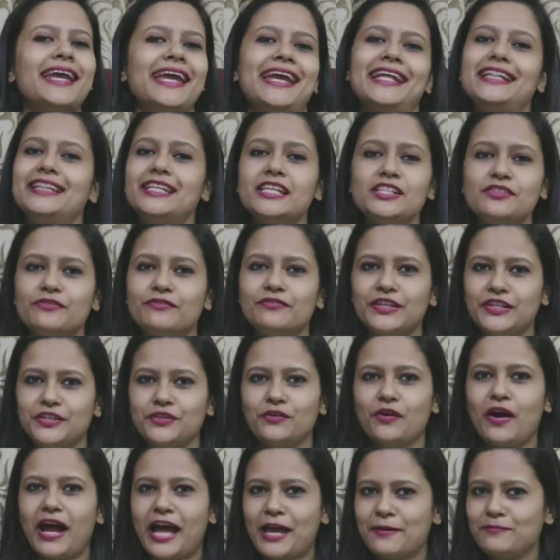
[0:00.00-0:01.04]
In this
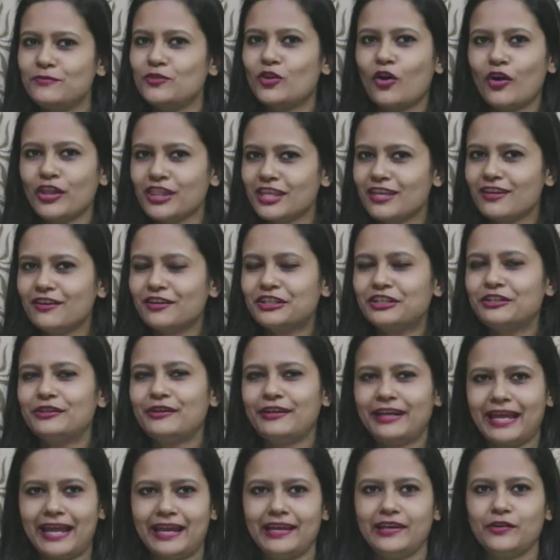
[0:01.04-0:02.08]
video, I'm not here
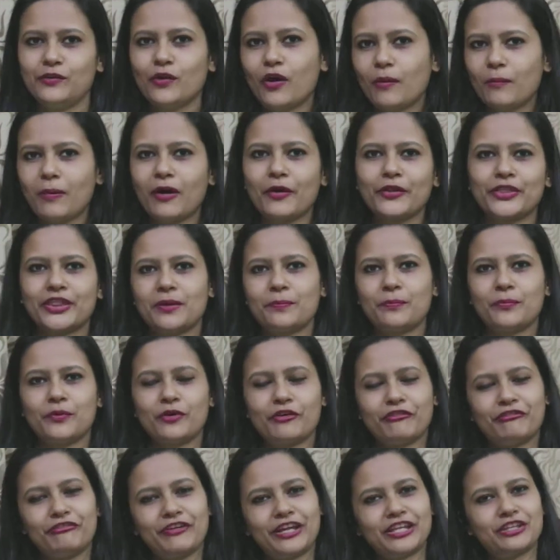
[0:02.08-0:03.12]
to tell you about the
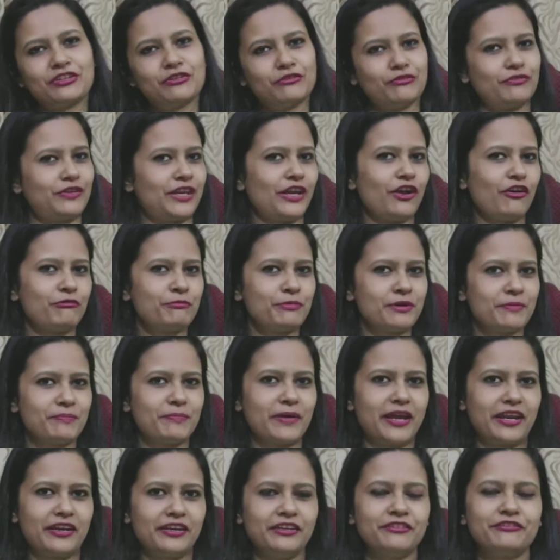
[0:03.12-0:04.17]
perfect way of
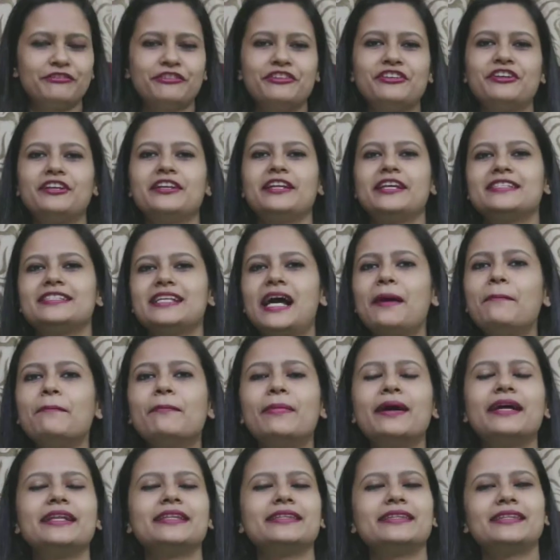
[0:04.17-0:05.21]
preparing for an exam,
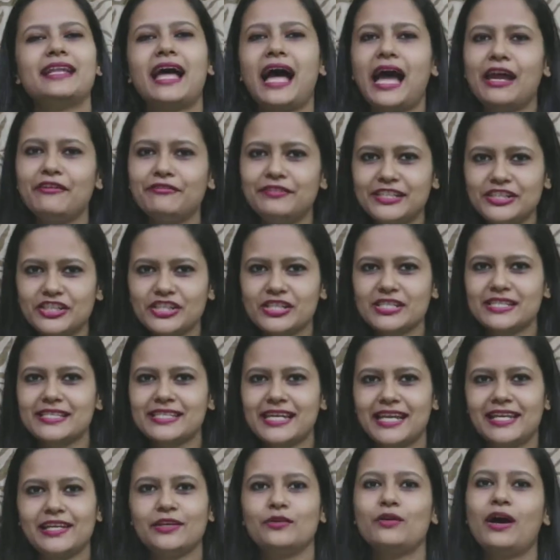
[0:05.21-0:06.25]
but I will just
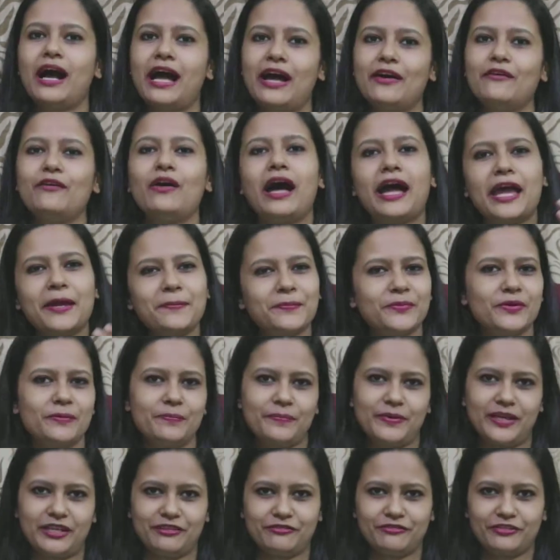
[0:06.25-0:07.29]
tell you how I
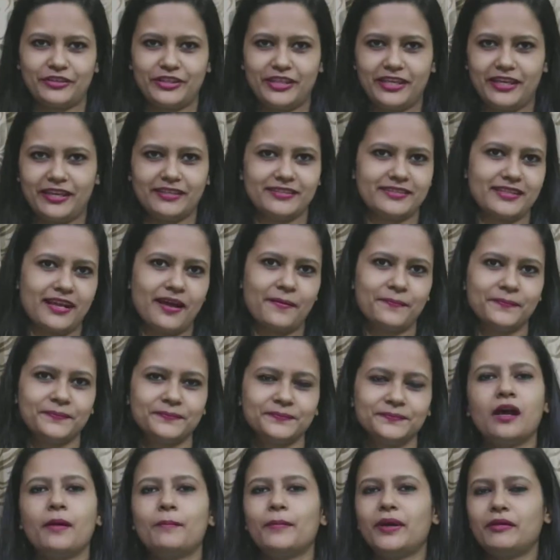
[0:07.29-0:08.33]
prepared for the exam.
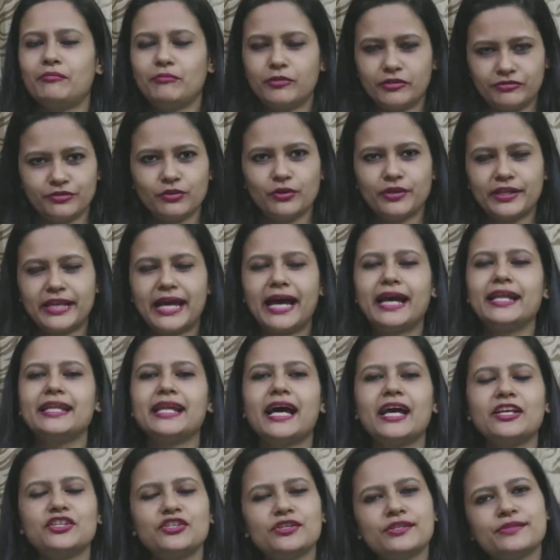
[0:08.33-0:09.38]
But before that,
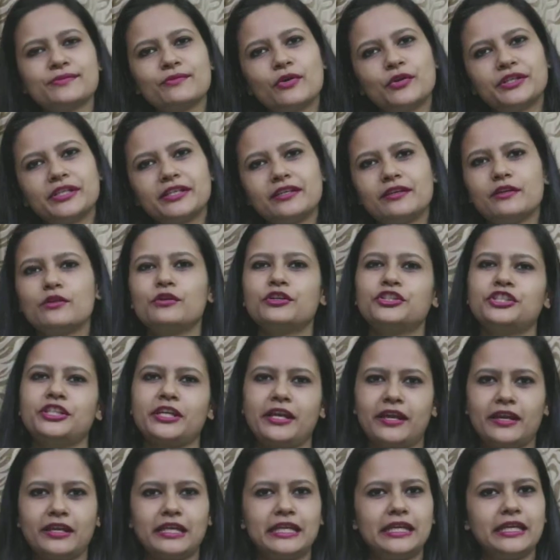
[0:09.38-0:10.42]
I just wanted to
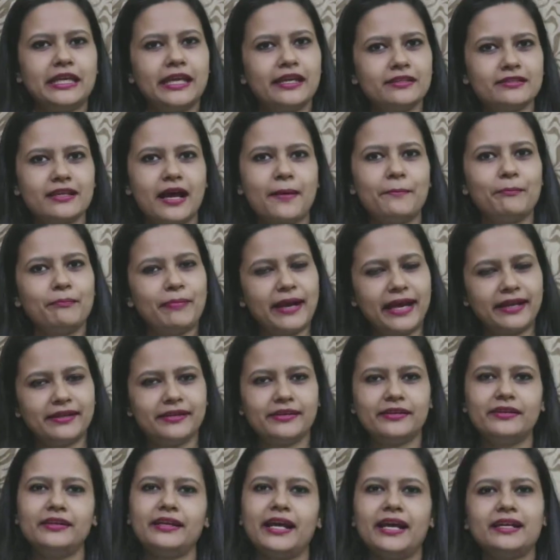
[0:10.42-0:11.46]
share the exam
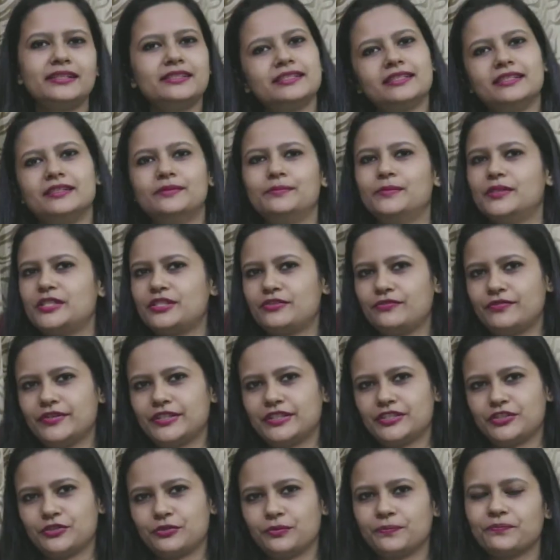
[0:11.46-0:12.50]
pattern and syllabus
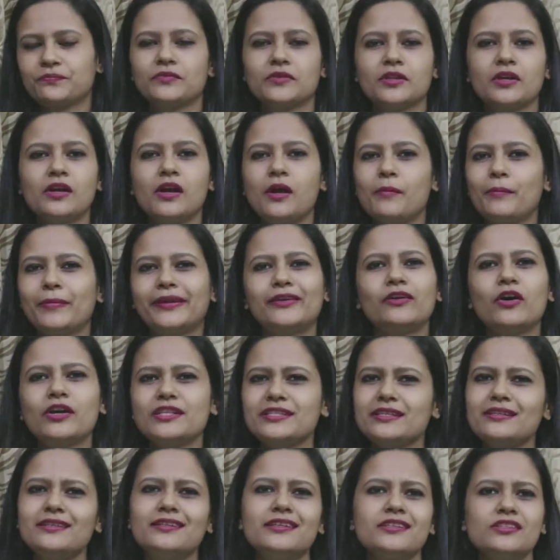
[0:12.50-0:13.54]
with you.
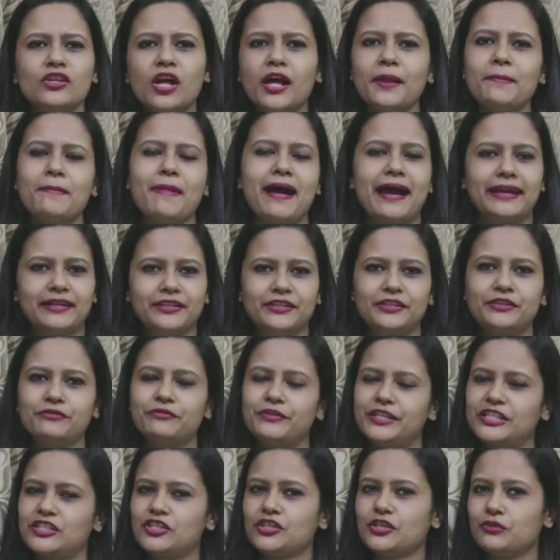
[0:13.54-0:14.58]
Because it does not matter
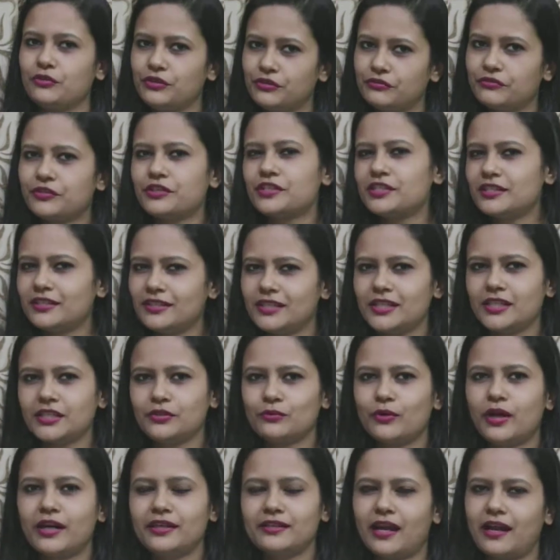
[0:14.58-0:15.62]
which university
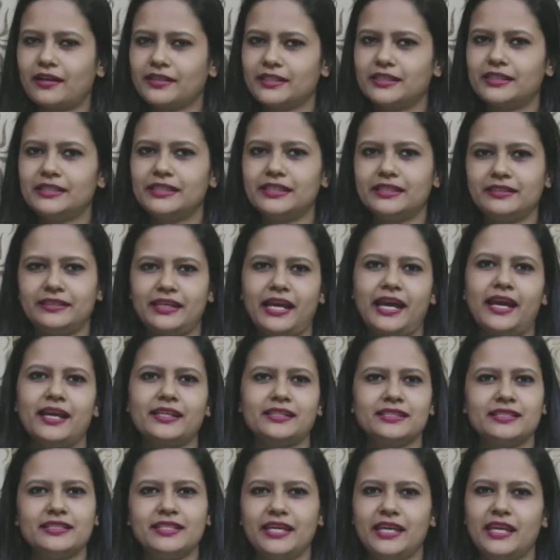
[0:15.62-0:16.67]
you are targeting
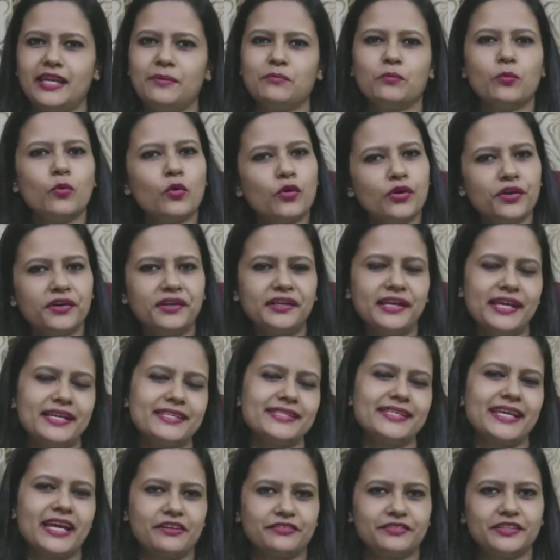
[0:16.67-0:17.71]
at, they more or
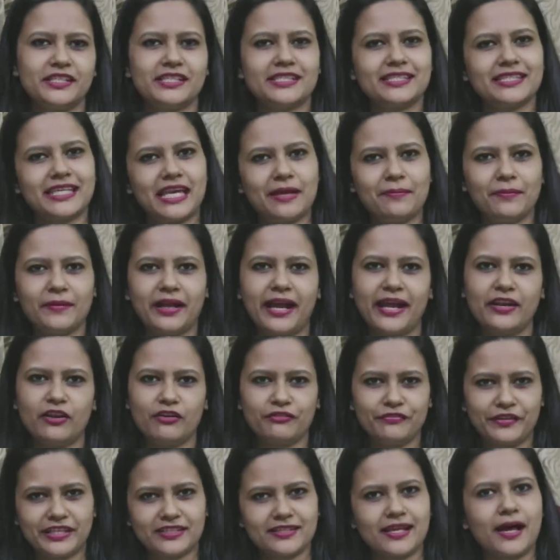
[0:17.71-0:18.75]
less have the same kind
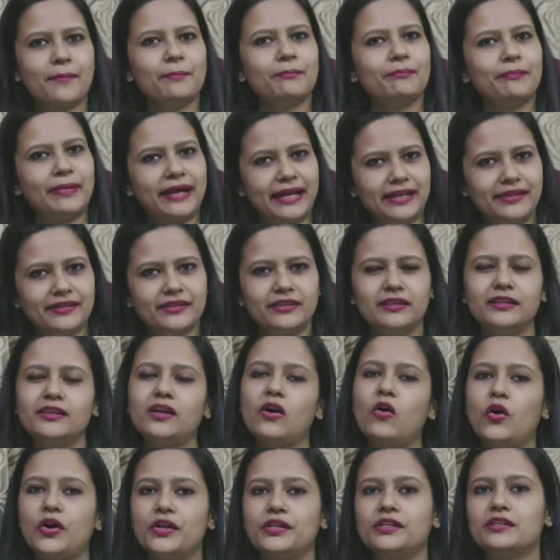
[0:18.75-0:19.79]
of exam pattern
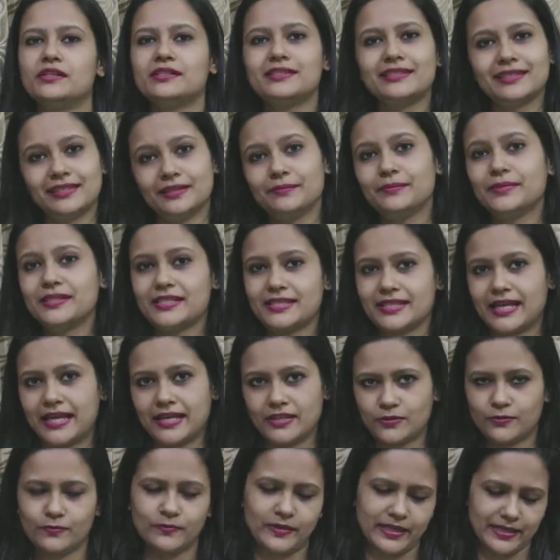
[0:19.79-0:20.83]
or the syllabus
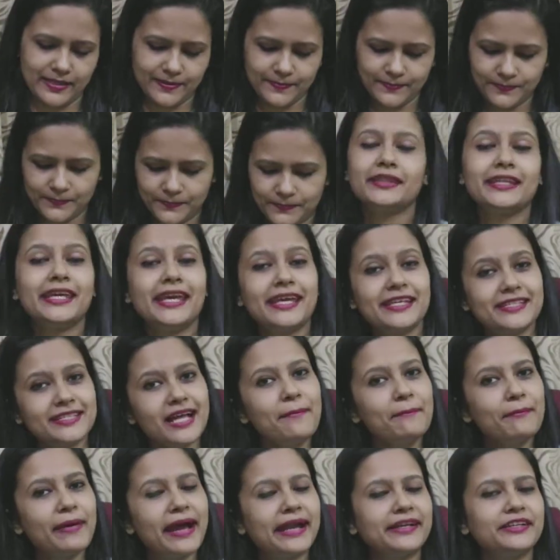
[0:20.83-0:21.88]
as well. The
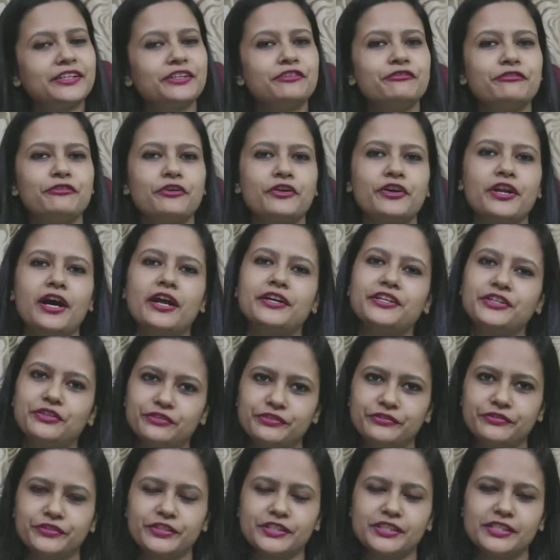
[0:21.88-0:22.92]
exam pattern for our
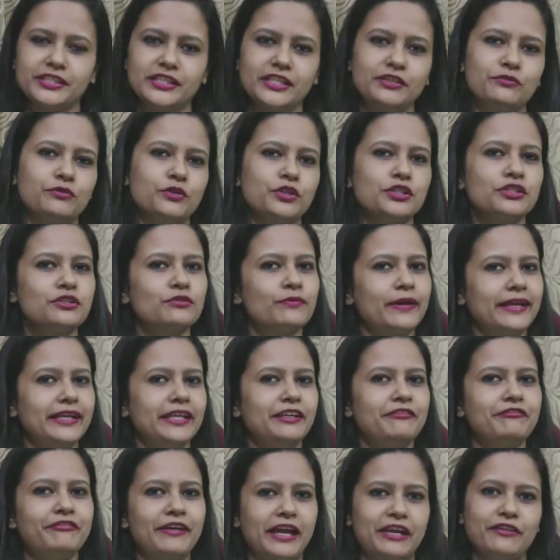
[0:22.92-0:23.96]
university was
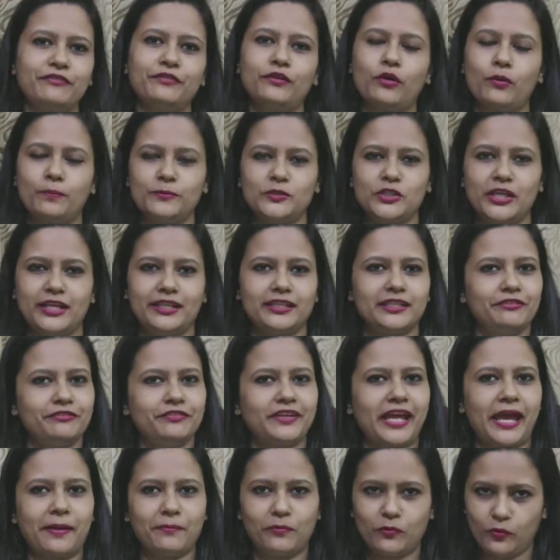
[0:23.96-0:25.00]
25
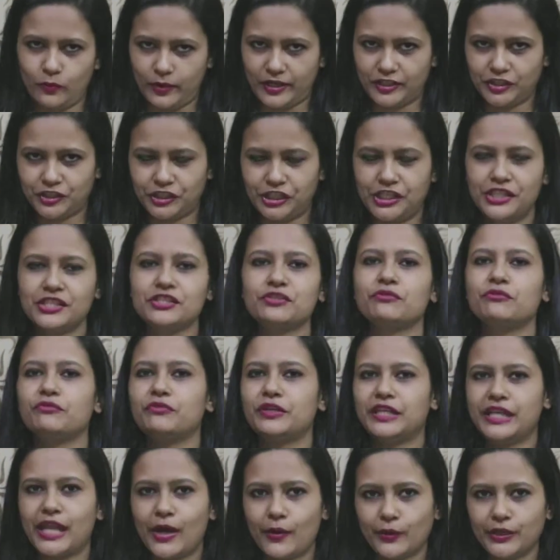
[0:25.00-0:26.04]
objective type questions
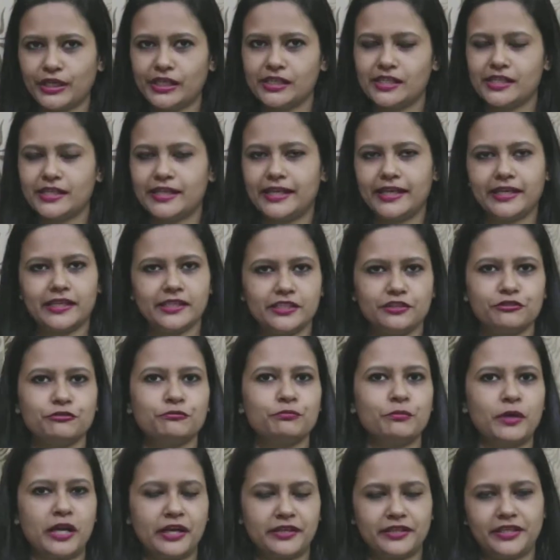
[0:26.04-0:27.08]
without any
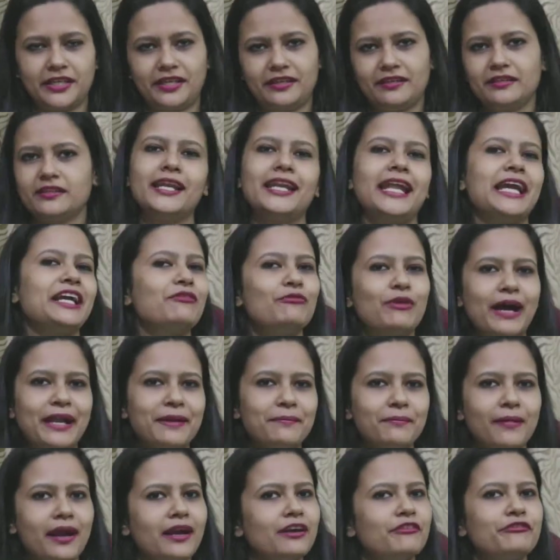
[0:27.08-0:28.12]
negative marking. Like
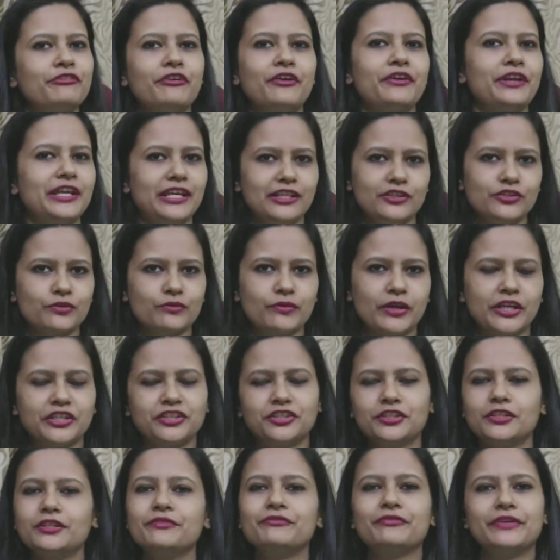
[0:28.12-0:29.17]
1 mark for each
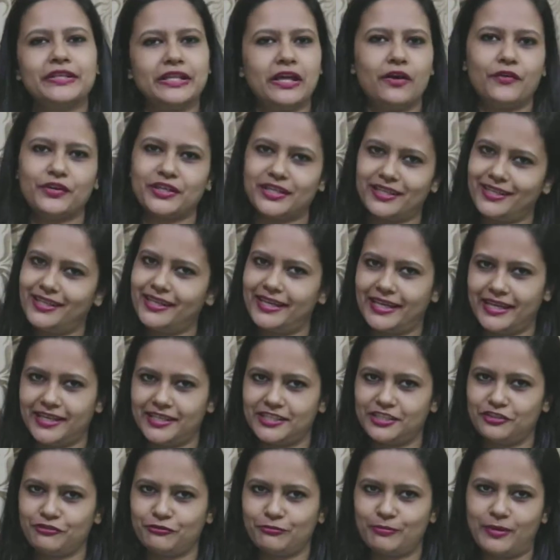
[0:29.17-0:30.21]
question without any
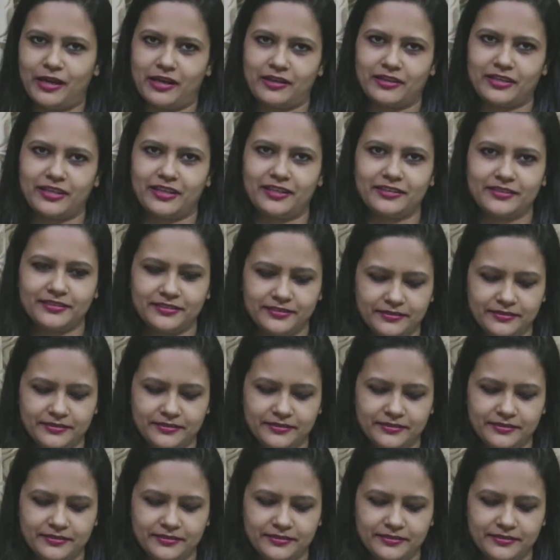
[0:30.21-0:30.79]
negative marking.